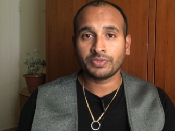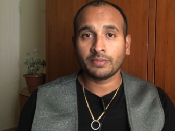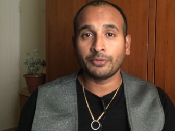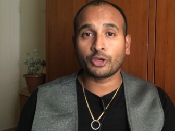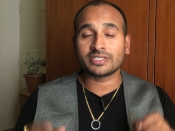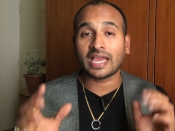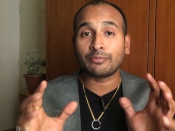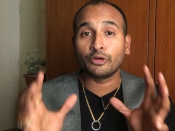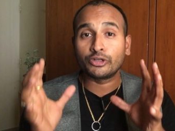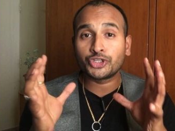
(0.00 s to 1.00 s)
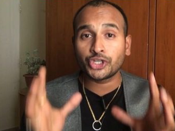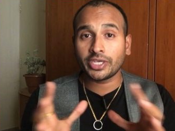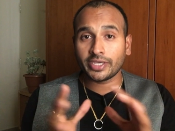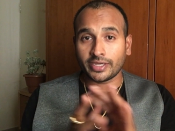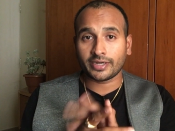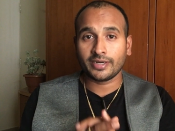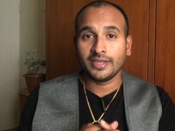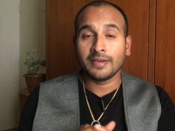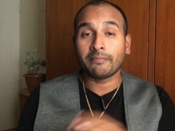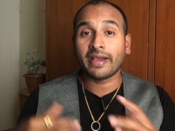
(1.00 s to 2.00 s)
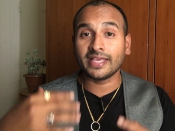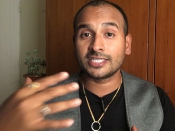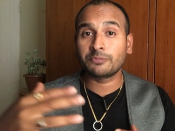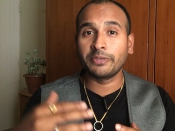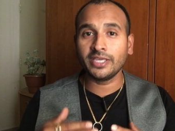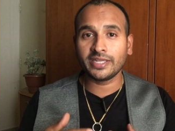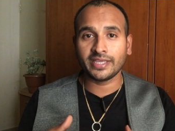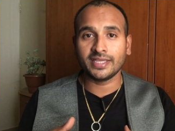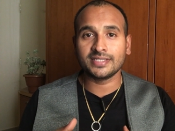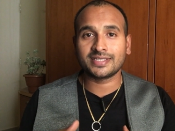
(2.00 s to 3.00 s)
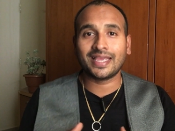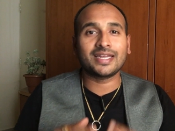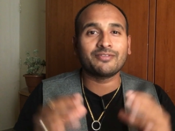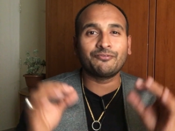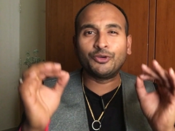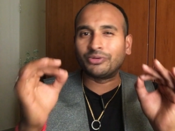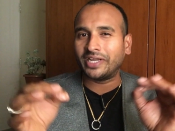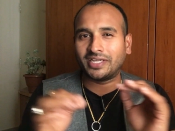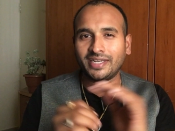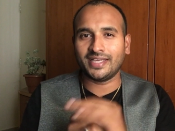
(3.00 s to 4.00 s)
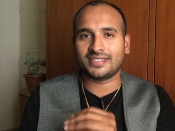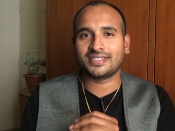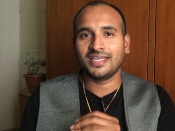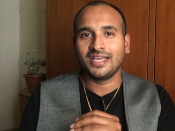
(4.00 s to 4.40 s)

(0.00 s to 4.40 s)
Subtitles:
because I'm going to share my experience and few techniques